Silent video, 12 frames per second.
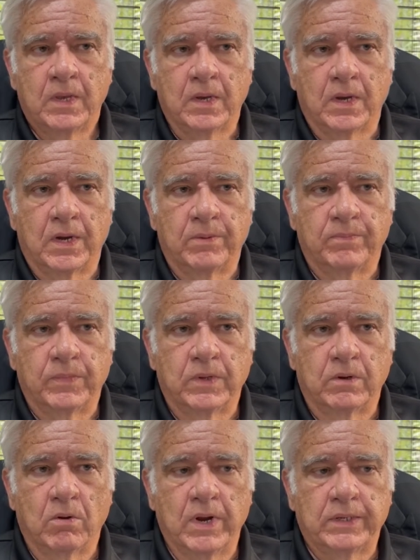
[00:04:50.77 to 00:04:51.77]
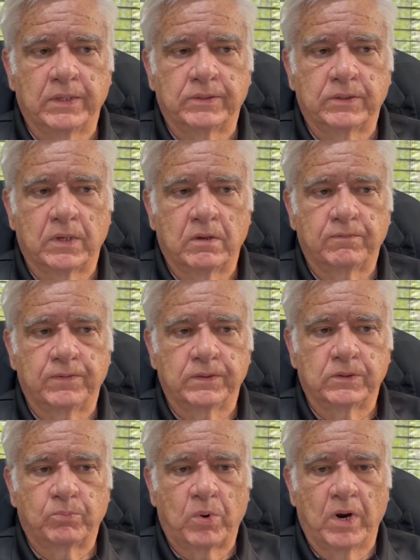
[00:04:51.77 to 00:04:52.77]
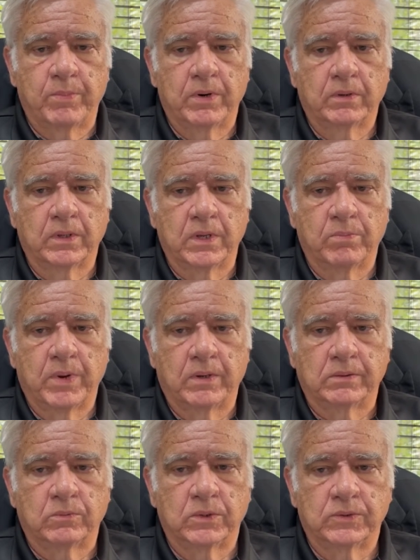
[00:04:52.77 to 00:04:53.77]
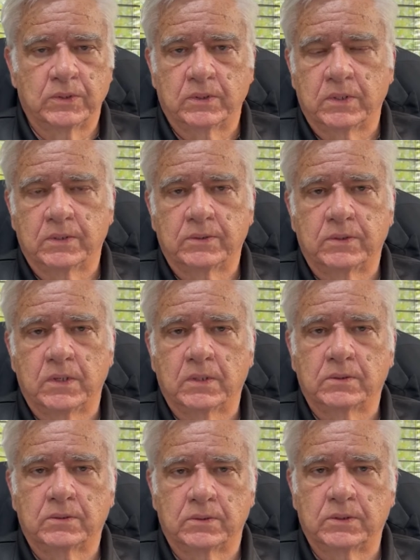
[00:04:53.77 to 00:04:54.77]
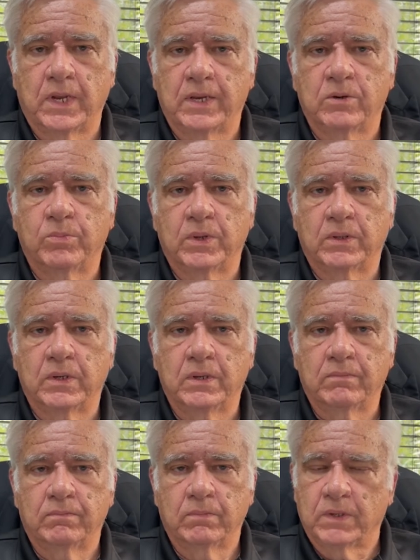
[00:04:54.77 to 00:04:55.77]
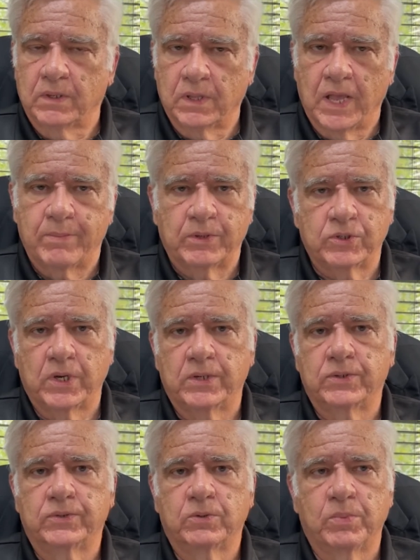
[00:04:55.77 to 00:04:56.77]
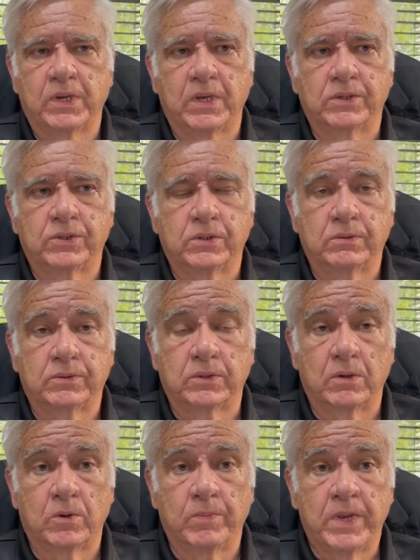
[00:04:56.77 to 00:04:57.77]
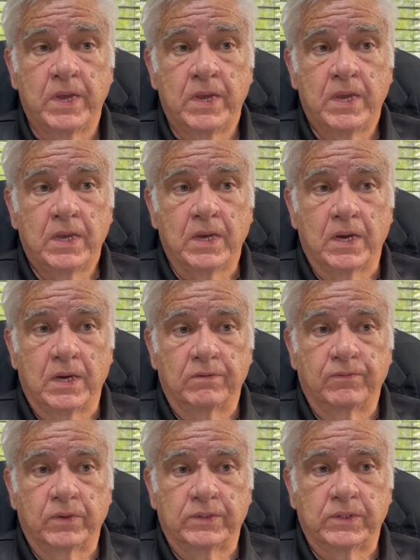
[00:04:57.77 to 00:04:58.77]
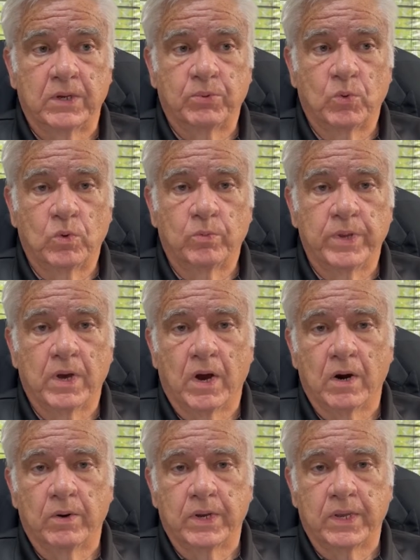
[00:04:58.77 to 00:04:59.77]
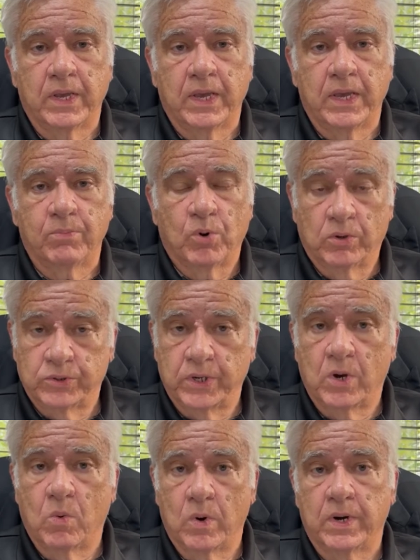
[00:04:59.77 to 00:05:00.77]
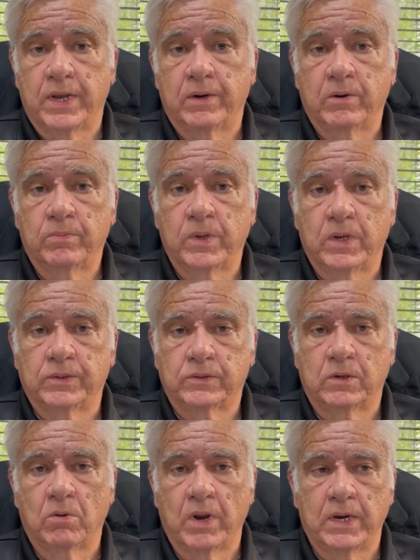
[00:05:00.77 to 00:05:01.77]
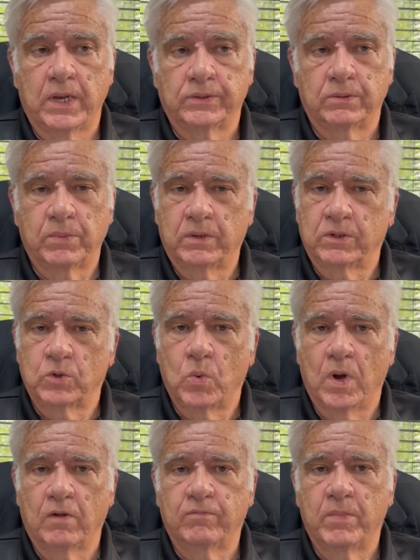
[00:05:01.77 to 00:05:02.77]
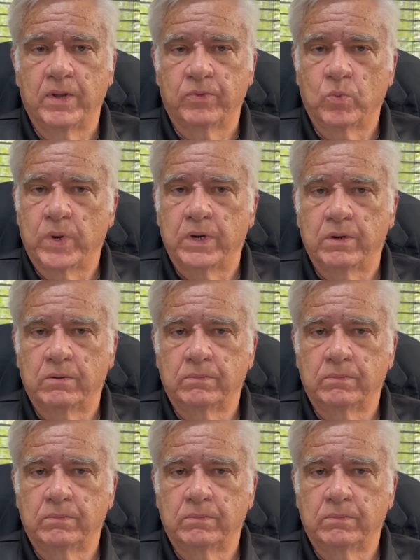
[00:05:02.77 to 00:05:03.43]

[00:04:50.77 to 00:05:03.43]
The grant itself is primarily about resiliency and sustainability, and climate change is a big issue. So For example, we'll be hiring a project coordinator because the grant has about a 12-month window